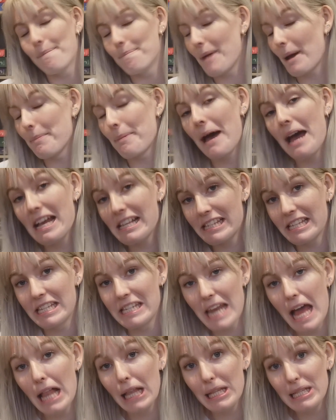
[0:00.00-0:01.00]
My
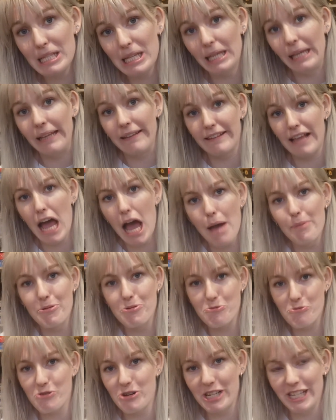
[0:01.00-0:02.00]
personality is I'm
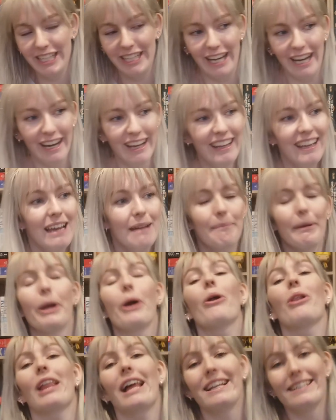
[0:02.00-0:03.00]
a reader. My
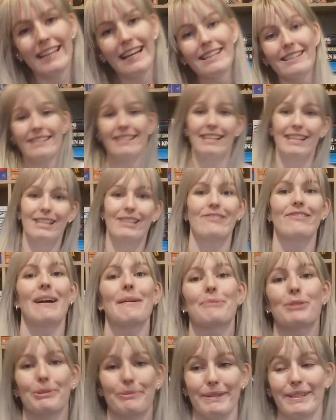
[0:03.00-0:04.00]
whole identity is
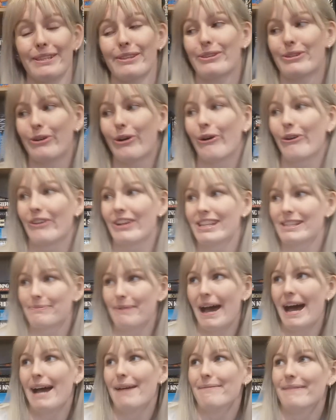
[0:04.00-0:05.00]
wrapped up in the
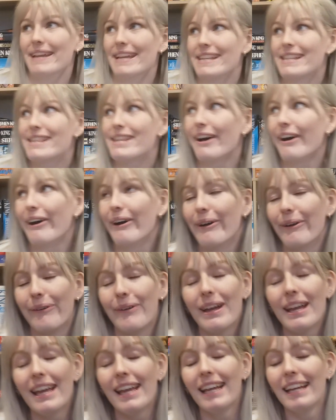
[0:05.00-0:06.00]
stories behind me.
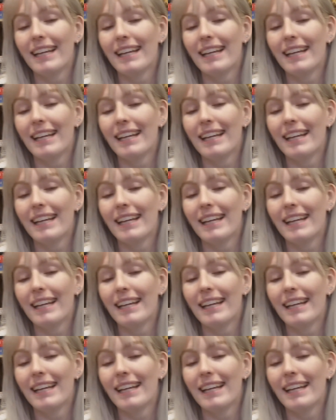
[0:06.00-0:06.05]
So